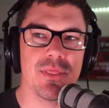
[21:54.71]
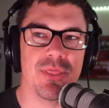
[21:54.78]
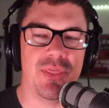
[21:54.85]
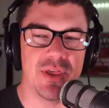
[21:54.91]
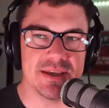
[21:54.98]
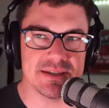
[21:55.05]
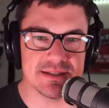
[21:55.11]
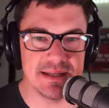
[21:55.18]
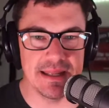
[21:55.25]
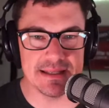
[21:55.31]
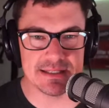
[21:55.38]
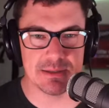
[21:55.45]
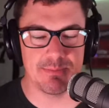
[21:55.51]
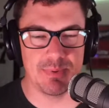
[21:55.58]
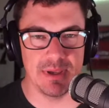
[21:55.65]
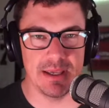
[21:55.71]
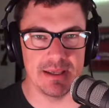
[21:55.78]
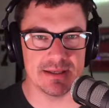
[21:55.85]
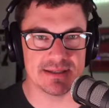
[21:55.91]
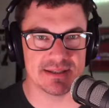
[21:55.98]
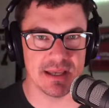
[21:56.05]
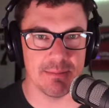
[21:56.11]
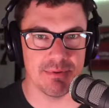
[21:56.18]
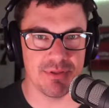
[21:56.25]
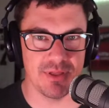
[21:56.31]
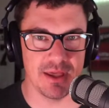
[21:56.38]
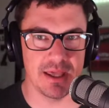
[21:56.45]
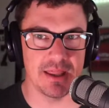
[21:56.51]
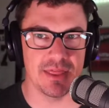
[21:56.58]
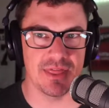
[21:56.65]
This needs to be
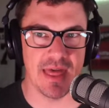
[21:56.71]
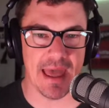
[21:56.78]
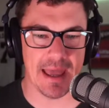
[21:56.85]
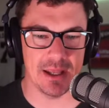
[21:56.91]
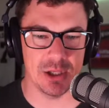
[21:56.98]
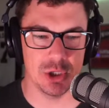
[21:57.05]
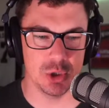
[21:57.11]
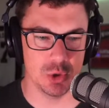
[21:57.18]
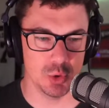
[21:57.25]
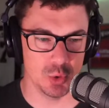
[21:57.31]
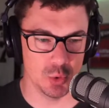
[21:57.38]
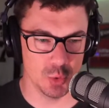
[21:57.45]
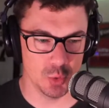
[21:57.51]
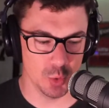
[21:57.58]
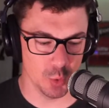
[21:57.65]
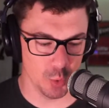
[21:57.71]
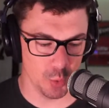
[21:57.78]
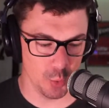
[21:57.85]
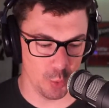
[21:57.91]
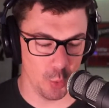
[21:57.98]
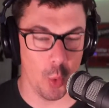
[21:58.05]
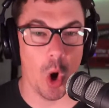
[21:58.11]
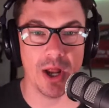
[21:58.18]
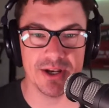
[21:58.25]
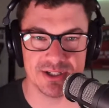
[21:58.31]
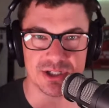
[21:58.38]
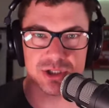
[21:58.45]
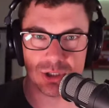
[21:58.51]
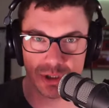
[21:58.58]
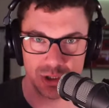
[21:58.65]
something that you
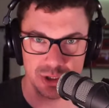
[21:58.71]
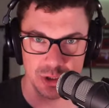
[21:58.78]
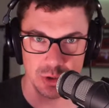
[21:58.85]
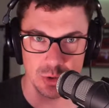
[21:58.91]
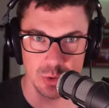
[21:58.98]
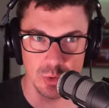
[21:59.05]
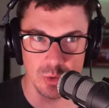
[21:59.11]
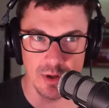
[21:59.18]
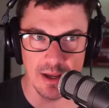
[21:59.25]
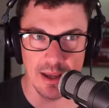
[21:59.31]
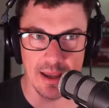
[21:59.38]
want to do.